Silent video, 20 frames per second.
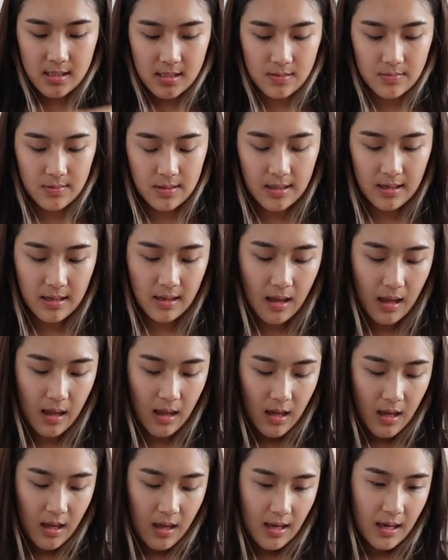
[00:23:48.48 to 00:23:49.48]
It's really
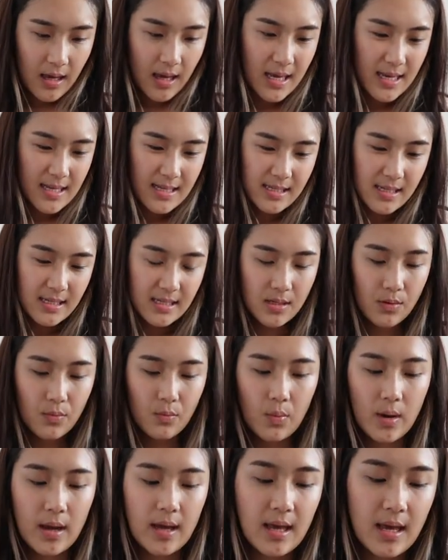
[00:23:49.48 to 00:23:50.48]
easy to
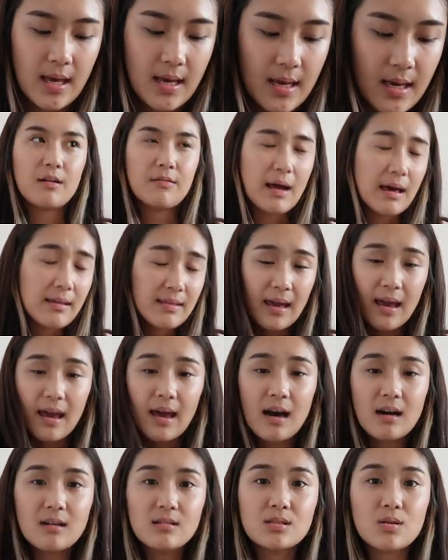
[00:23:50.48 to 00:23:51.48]
wear around the
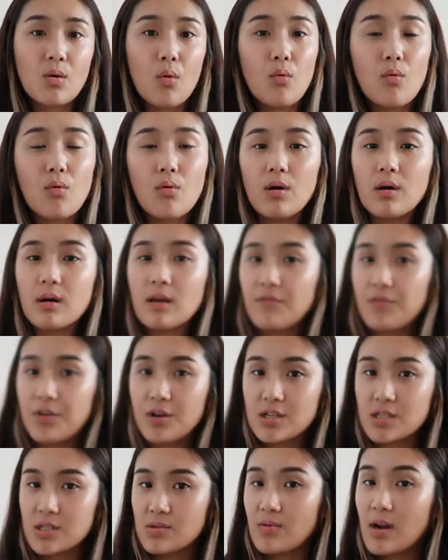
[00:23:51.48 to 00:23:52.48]
house or if
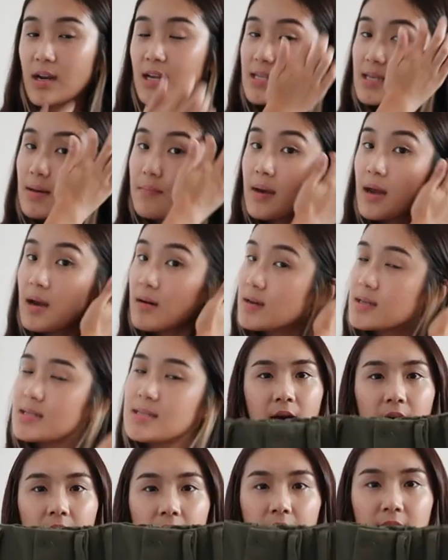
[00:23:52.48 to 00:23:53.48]
you're just running some
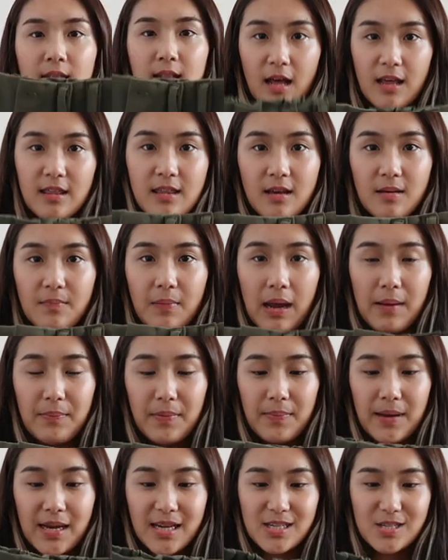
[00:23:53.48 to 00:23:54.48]
errands. Another
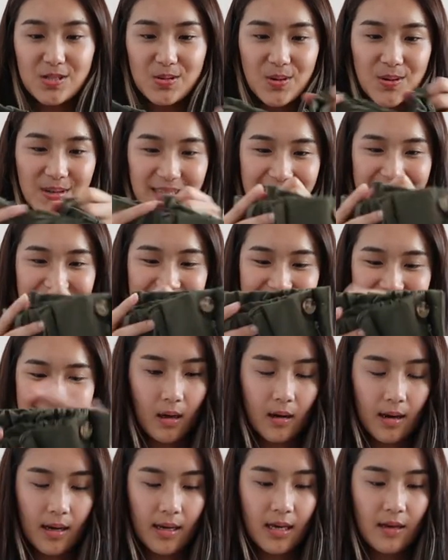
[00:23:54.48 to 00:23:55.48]
paperback
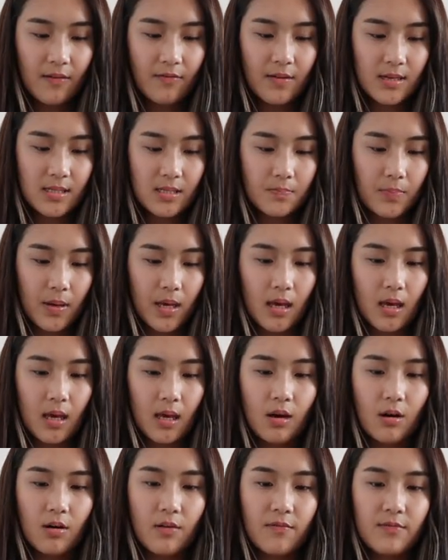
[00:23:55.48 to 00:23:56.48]
shorts. I have this
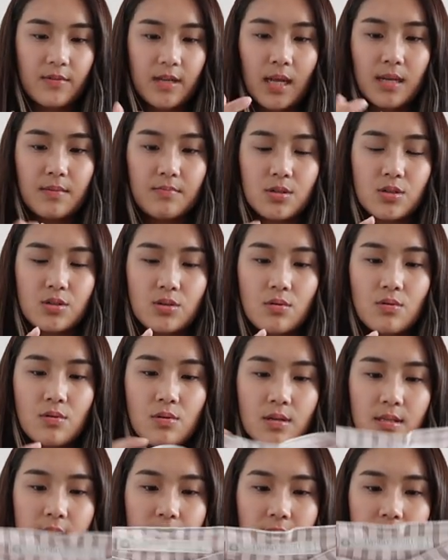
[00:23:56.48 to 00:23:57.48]
pair of denim
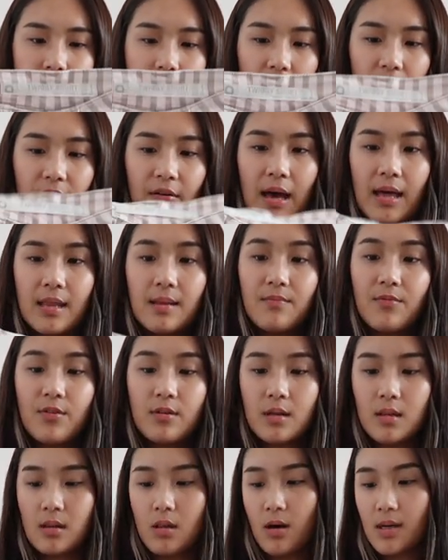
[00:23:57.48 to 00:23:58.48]
shorts. I've had them
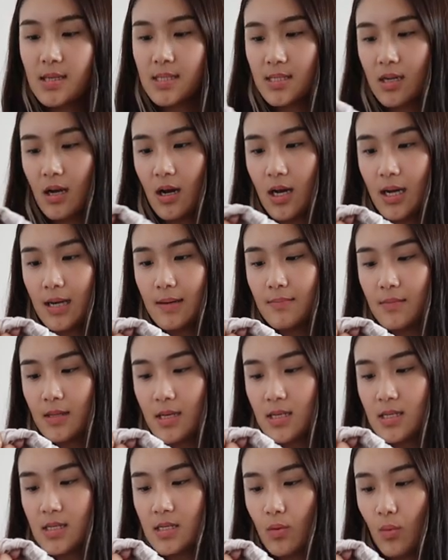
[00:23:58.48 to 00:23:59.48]
for the longest time.
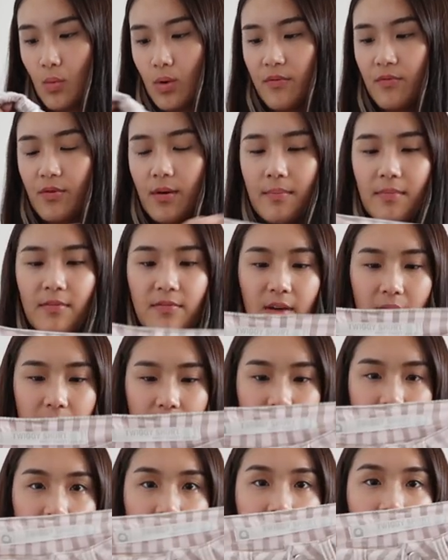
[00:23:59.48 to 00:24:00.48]
These were from the
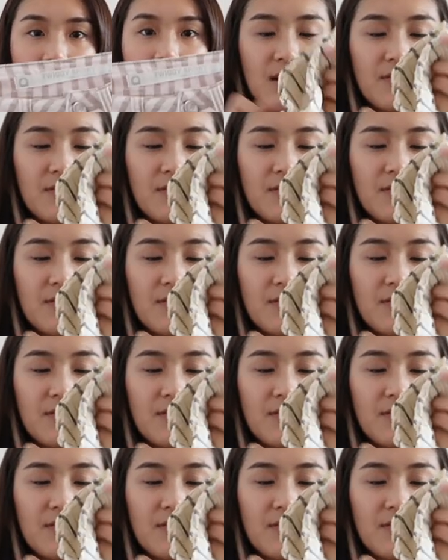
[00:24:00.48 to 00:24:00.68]
factory.